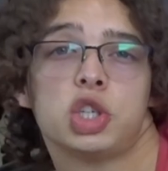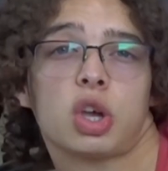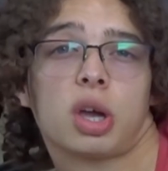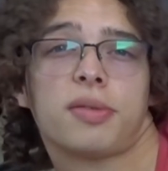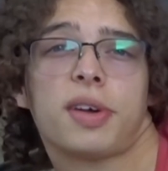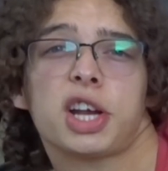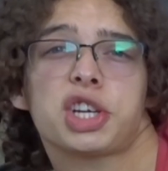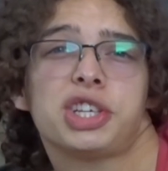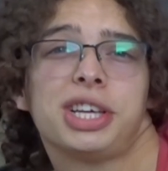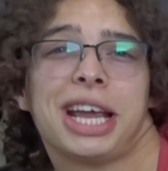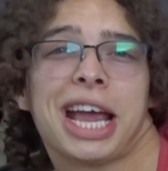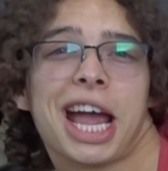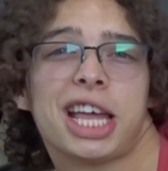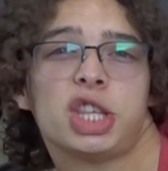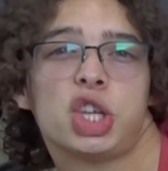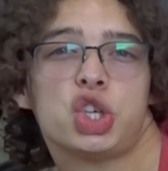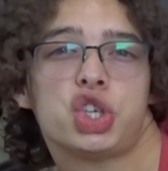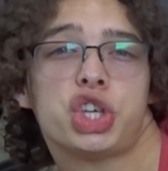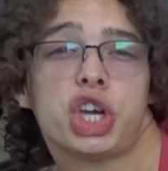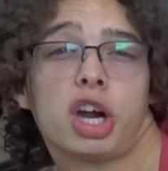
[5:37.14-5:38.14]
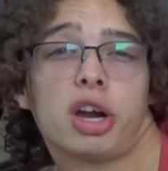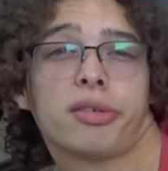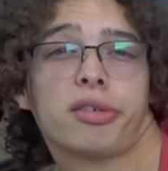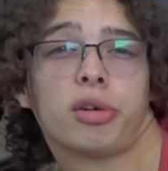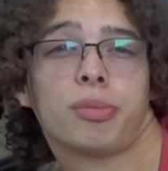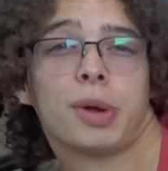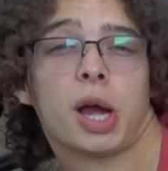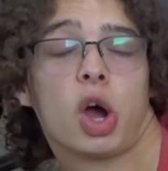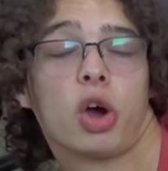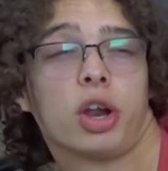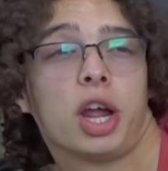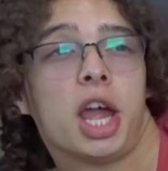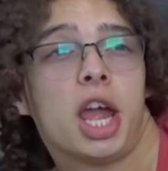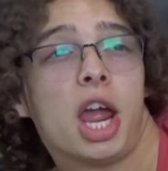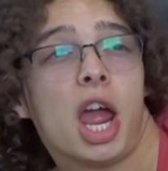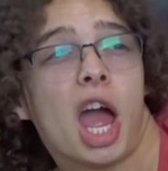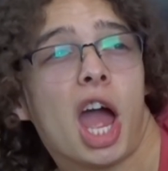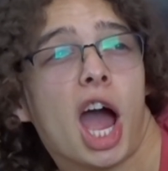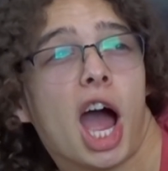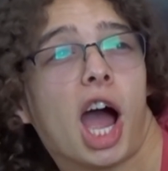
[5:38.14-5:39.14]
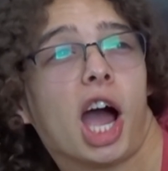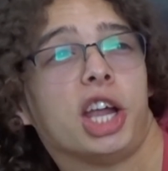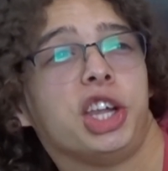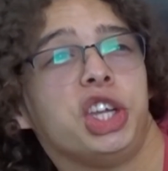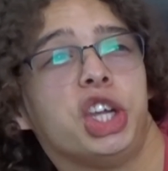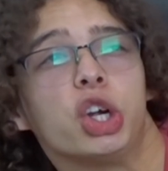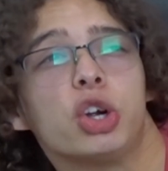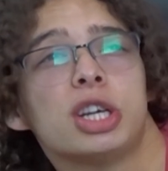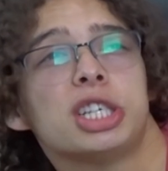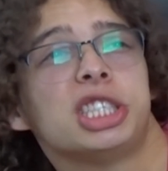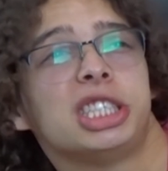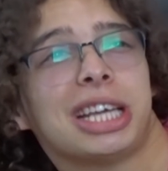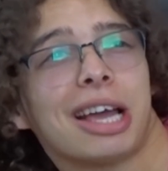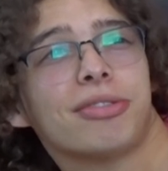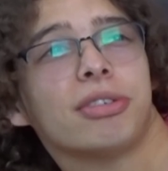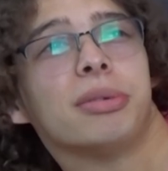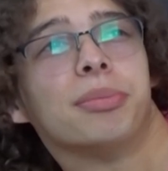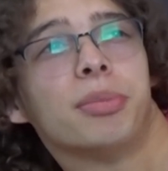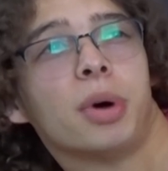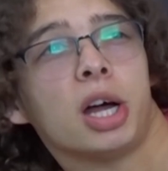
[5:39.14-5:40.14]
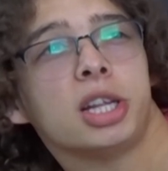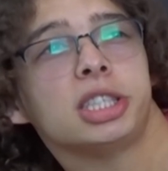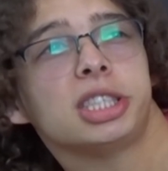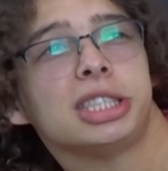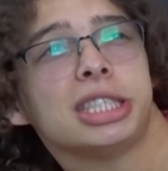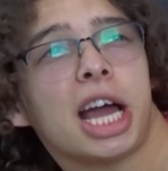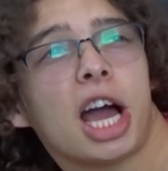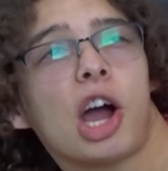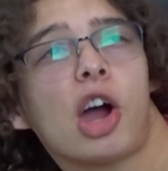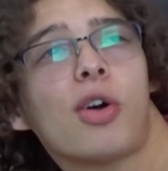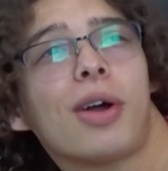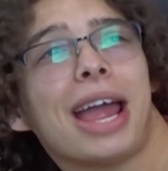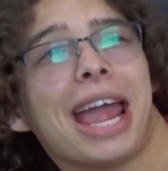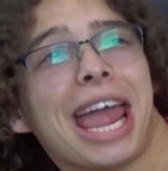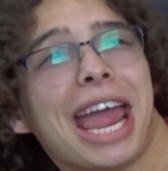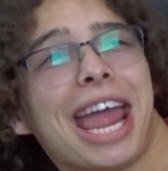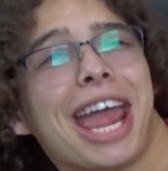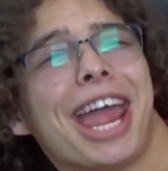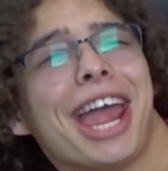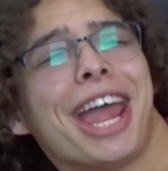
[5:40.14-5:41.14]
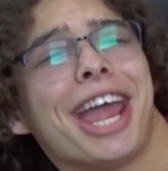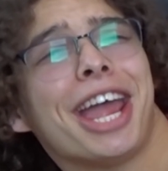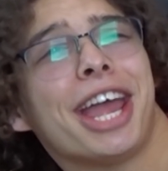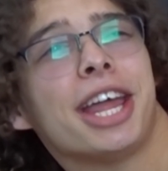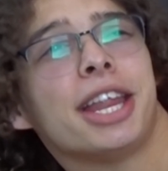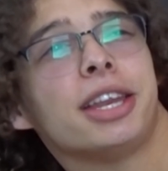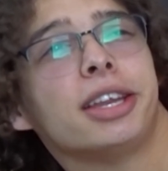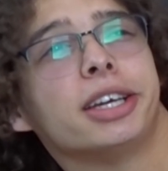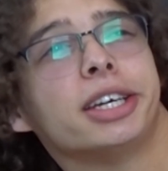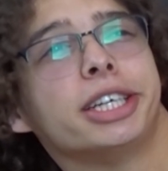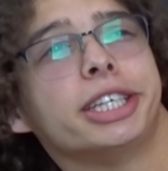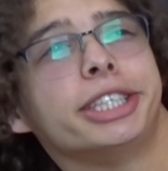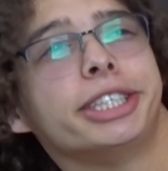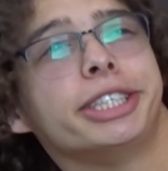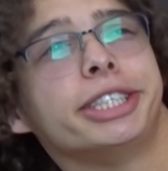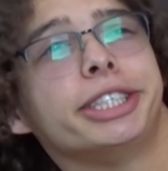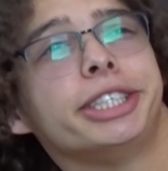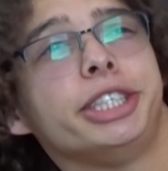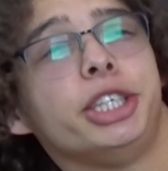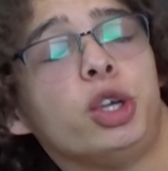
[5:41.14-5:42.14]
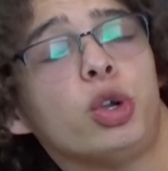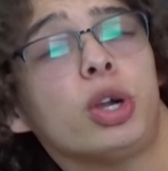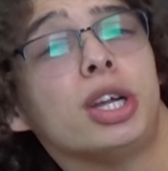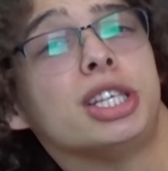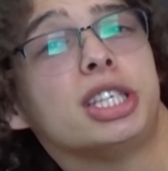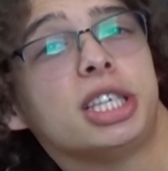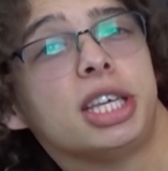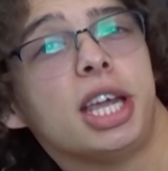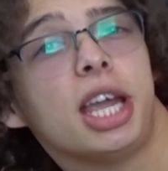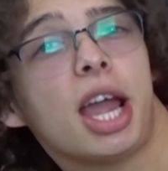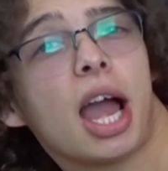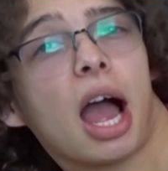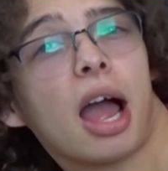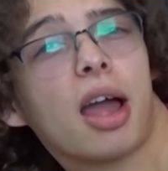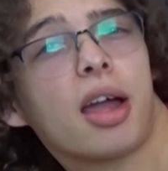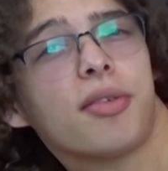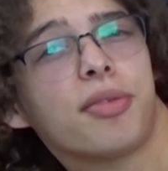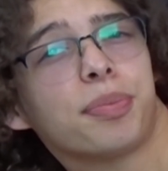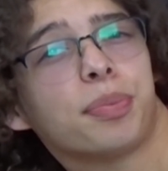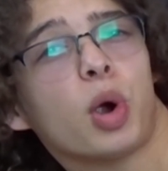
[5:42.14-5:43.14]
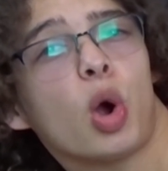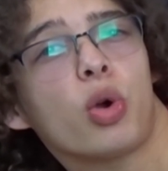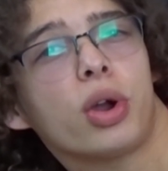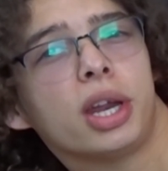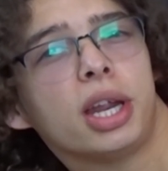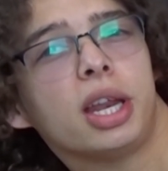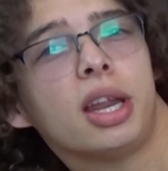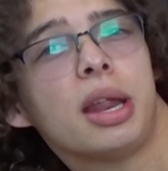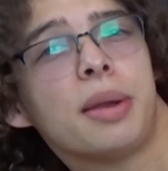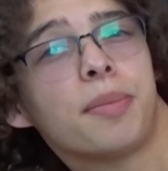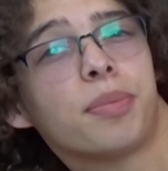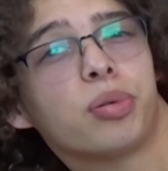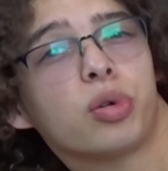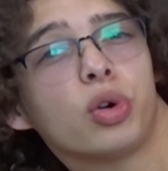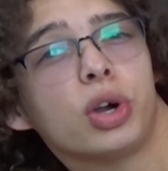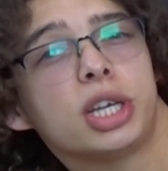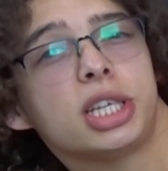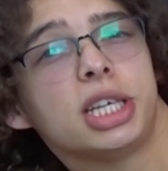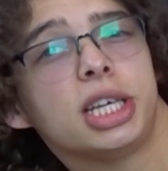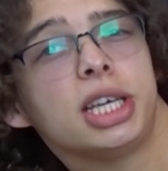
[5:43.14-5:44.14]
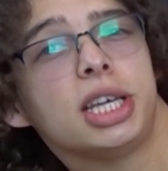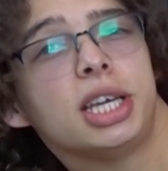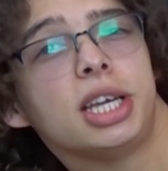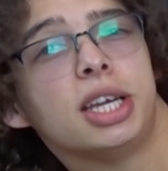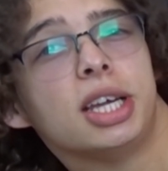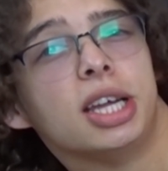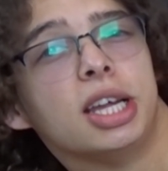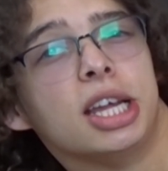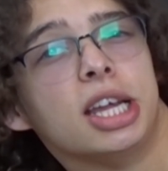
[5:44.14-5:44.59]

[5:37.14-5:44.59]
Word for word: So I've actually had this chair for about a year and seven months now, and you can see I've broken it in pretty